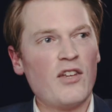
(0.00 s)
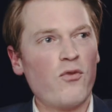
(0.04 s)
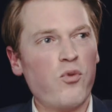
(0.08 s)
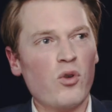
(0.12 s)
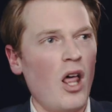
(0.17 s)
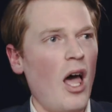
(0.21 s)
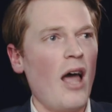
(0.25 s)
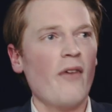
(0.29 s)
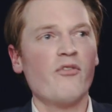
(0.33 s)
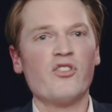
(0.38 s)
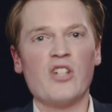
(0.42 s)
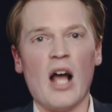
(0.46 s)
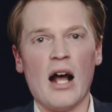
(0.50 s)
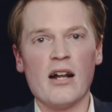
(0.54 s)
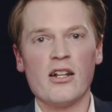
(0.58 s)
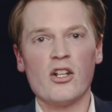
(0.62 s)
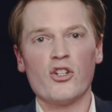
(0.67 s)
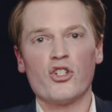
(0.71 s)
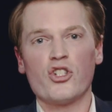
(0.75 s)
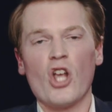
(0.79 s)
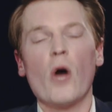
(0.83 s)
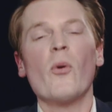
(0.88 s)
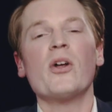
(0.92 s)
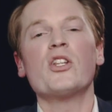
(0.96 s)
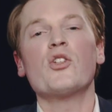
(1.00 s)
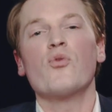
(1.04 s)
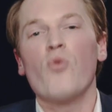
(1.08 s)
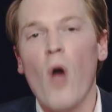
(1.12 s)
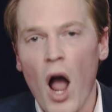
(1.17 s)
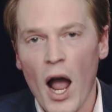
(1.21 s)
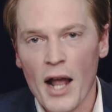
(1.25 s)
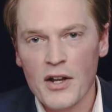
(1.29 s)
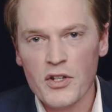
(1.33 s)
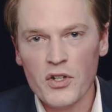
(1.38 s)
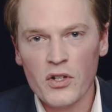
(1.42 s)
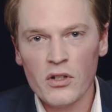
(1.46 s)
if, well, I've done it, so it's
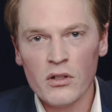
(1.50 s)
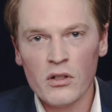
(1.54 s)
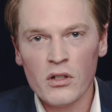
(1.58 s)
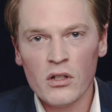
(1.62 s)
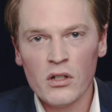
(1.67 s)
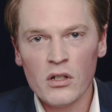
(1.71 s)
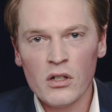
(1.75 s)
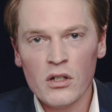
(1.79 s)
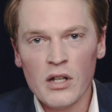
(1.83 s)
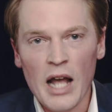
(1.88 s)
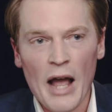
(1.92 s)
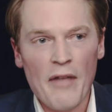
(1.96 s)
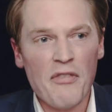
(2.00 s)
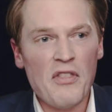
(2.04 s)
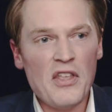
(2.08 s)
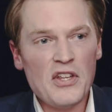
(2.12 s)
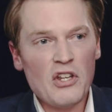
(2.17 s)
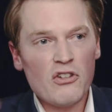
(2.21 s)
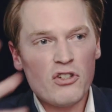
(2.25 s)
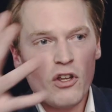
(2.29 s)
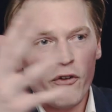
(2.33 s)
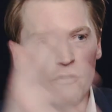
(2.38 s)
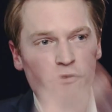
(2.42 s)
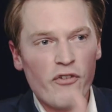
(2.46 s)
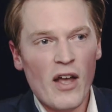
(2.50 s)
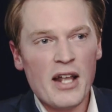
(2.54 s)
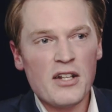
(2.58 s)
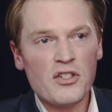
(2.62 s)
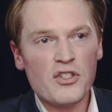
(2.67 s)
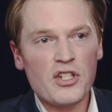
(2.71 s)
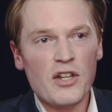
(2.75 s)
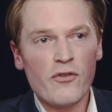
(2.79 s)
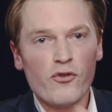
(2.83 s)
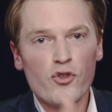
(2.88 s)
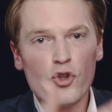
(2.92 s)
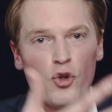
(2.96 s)
right. And this is
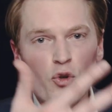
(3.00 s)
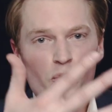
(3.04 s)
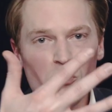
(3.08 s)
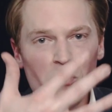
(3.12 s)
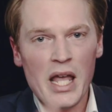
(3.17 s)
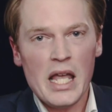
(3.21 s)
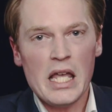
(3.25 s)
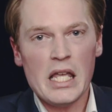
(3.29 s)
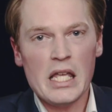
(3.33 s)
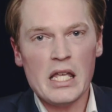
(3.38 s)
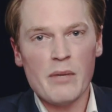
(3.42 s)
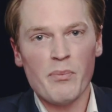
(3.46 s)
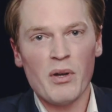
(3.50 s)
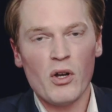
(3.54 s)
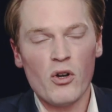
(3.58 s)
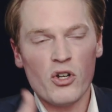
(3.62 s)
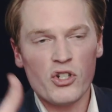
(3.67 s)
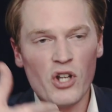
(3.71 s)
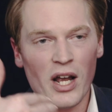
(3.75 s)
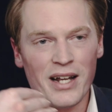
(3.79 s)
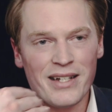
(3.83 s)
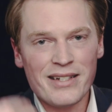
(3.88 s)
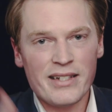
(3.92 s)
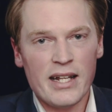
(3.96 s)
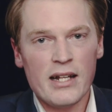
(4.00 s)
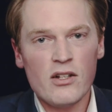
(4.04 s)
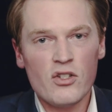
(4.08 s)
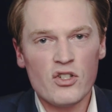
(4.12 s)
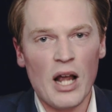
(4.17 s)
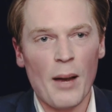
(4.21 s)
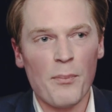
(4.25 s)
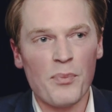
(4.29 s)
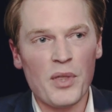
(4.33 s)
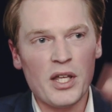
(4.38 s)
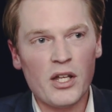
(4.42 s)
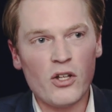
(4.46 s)
offensive to me because I did
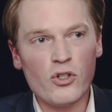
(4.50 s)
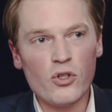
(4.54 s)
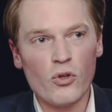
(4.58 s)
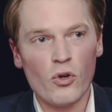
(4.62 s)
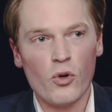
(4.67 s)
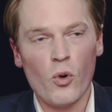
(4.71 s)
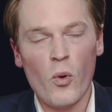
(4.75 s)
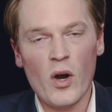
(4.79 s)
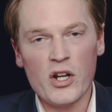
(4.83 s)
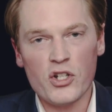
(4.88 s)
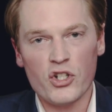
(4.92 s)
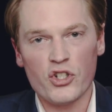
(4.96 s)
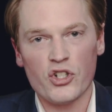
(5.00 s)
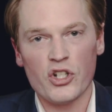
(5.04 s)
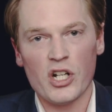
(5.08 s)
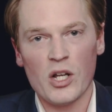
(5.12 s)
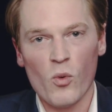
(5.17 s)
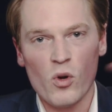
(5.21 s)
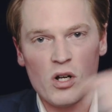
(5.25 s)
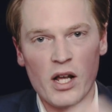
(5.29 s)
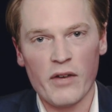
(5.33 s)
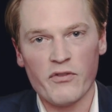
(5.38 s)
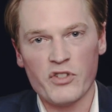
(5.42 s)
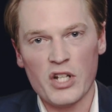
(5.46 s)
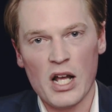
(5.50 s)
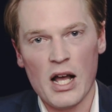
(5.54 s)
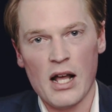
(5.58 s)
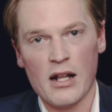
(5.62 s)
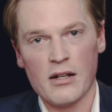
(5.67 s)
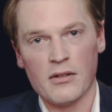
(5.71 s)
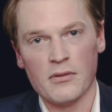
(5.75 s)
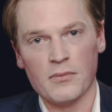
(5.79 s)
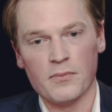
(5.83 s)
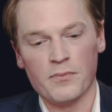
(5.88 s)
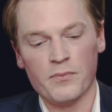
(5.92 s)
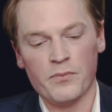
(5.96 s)
something and you're questioning what I've
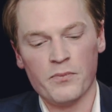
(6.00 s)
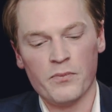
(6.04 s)
done.